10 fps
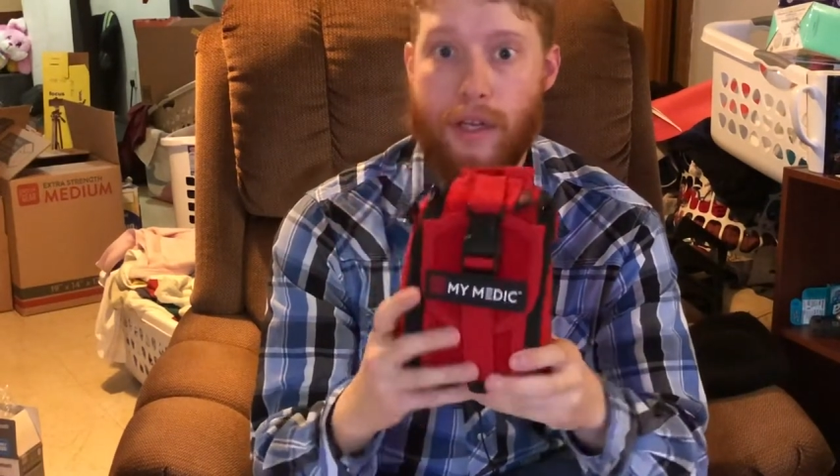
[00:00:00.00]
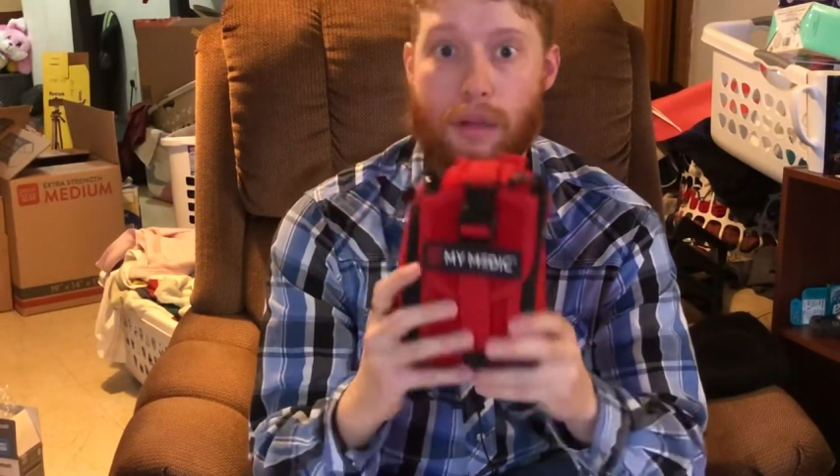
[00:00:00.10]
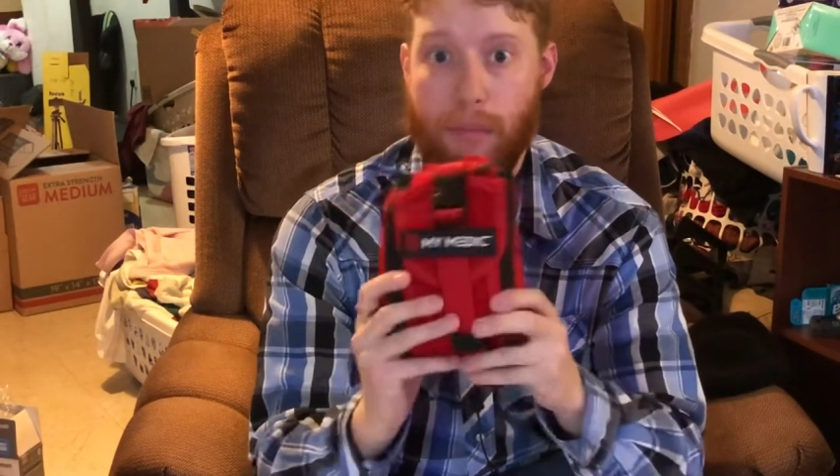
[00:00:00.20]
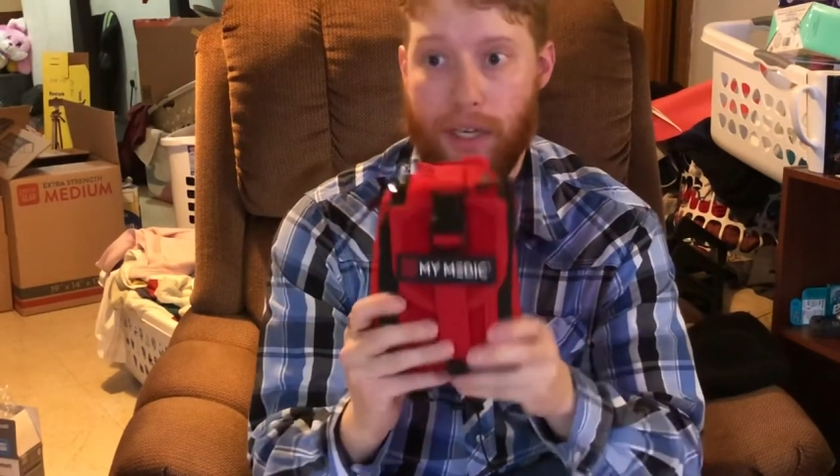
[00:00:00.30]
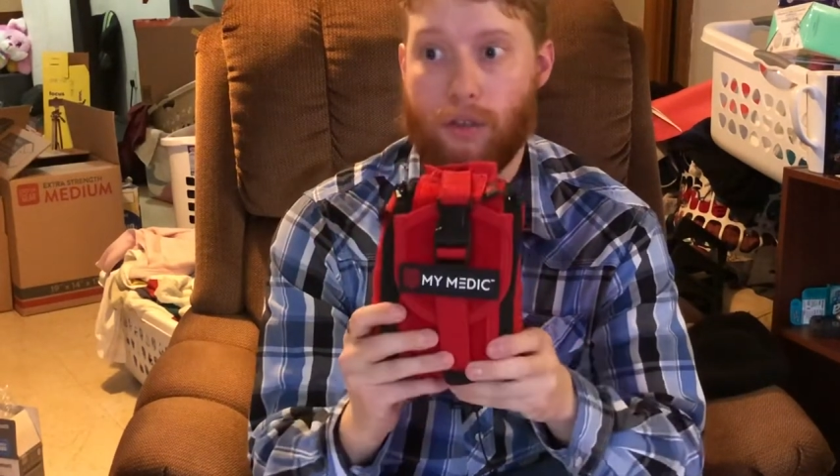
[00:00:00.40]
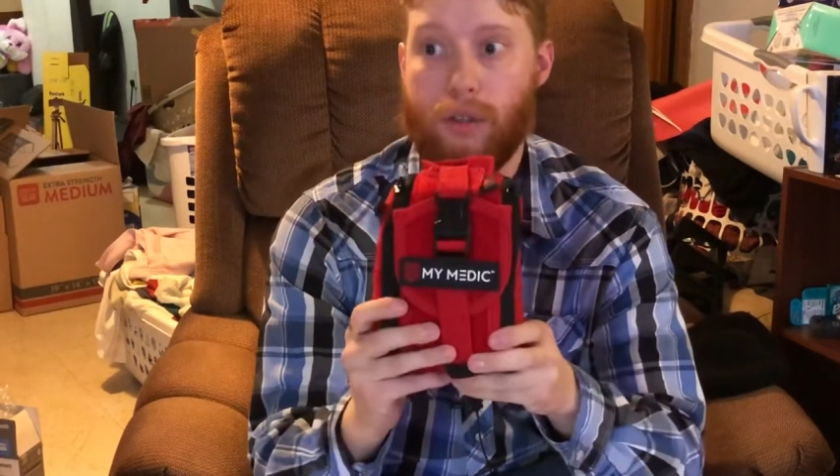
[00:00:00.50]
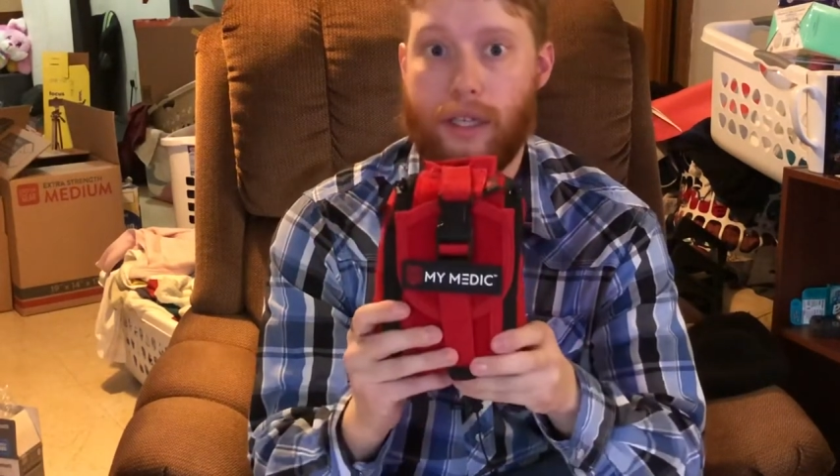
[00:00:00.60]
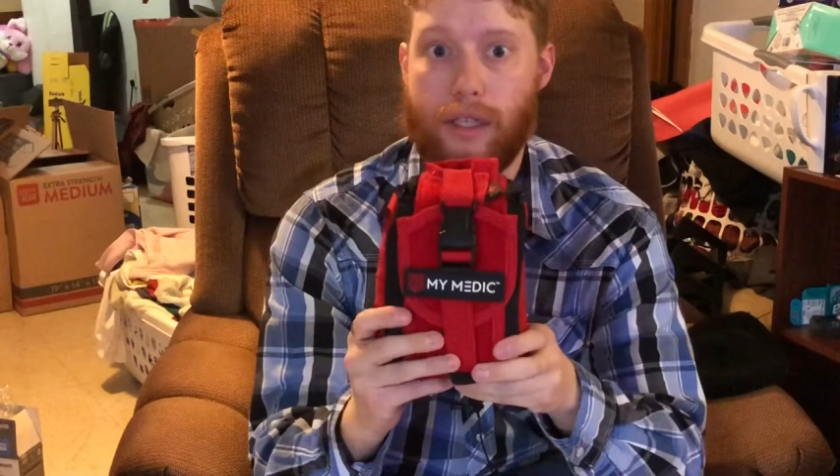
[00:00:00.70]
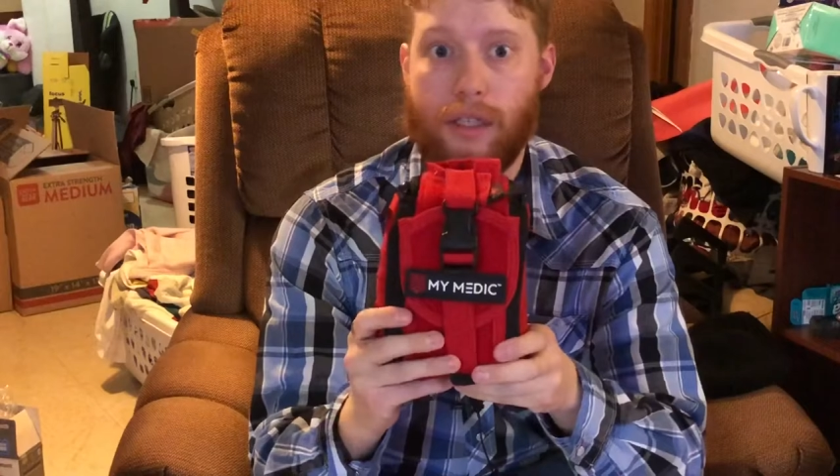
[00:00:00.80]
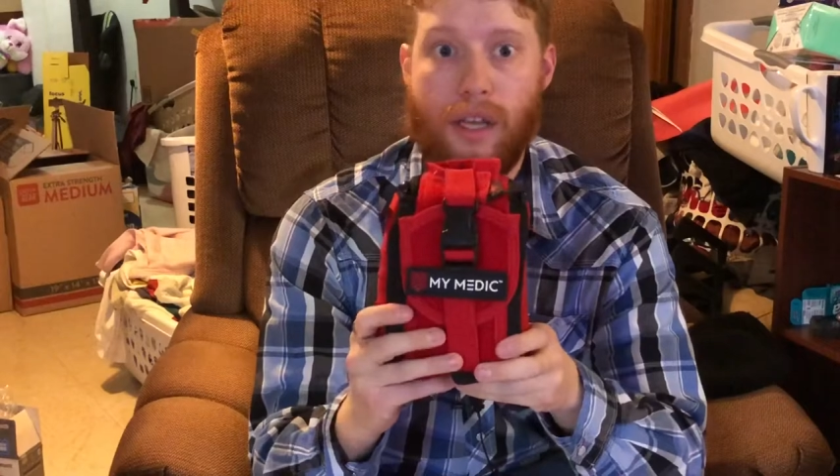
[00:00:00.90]
medical
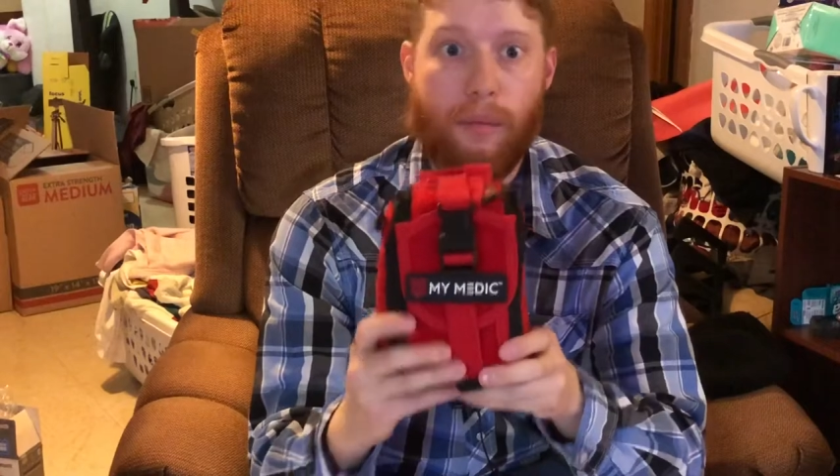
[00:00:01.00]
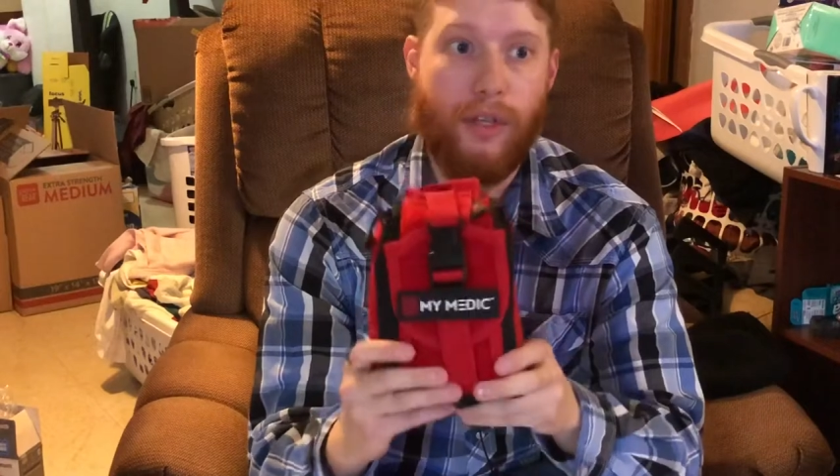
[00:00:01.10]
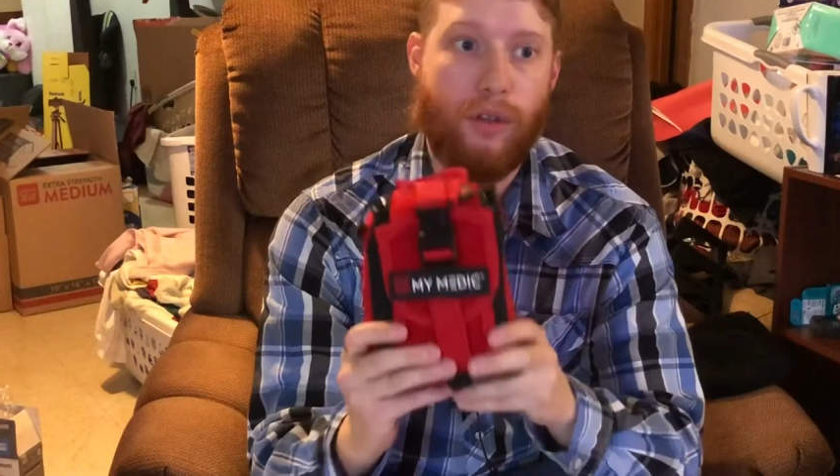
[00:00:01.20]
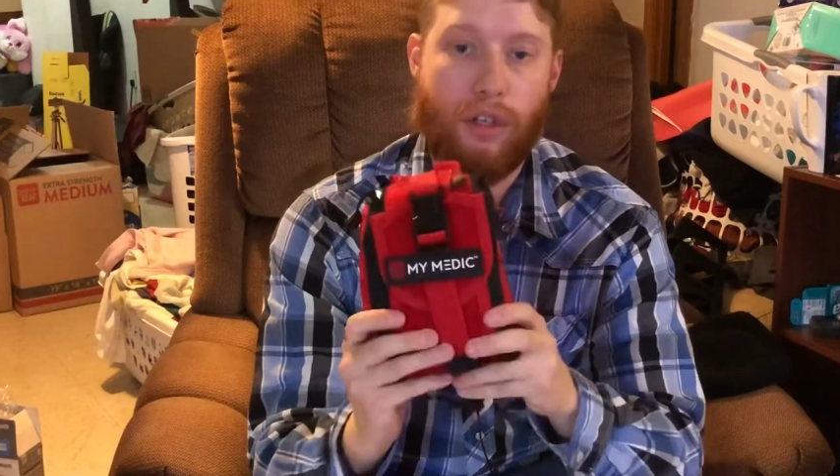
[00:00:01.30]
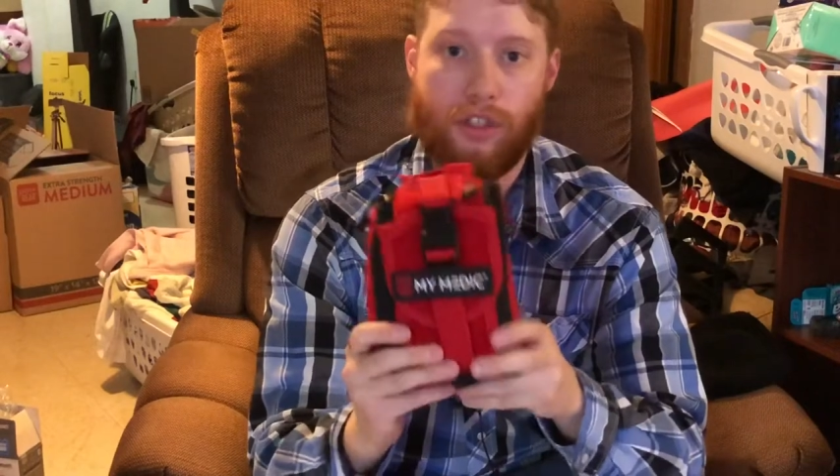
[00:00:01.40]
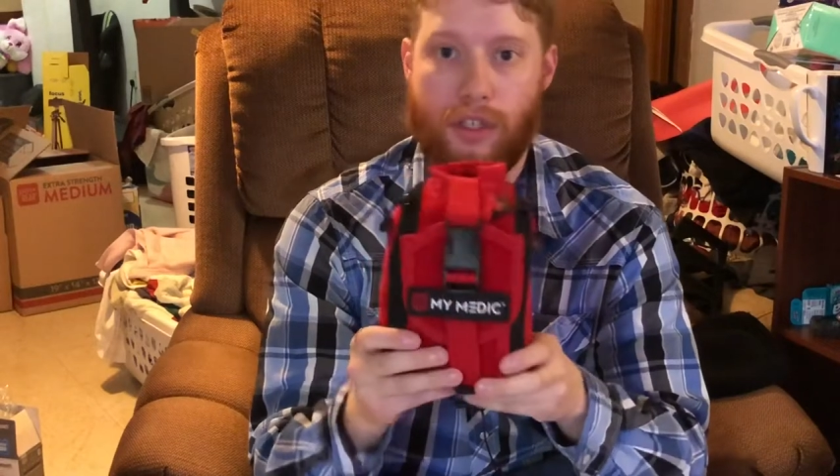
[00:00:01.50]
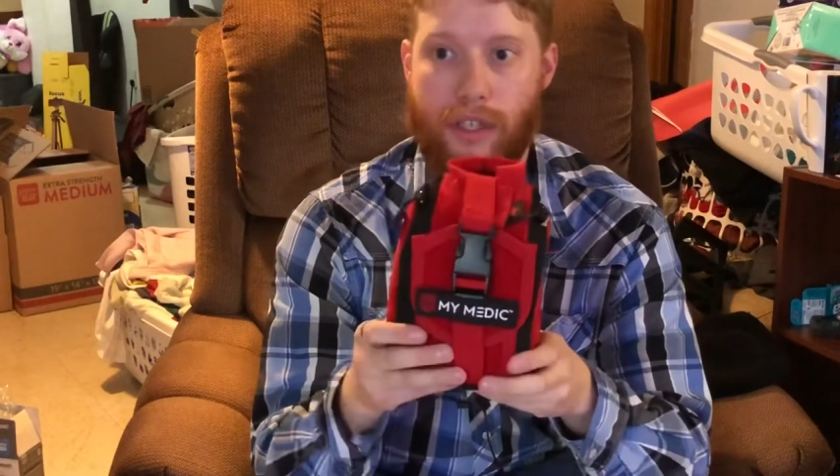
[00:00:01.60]
gear, but you would also